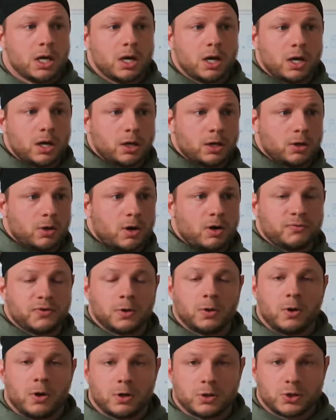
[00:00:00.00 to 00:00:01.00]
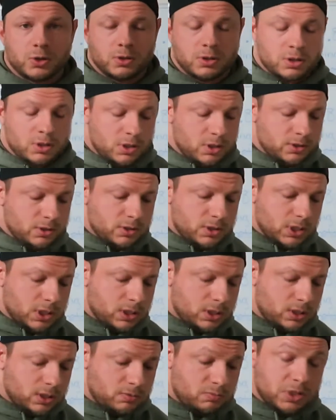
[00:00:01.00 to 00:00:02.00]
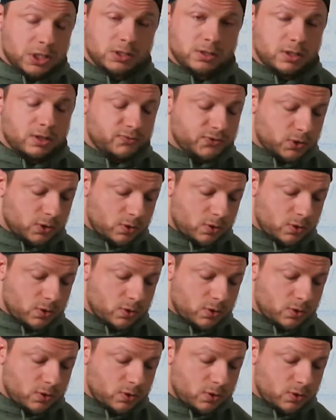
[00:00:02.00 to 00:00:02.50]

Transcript: often larger than us, myself.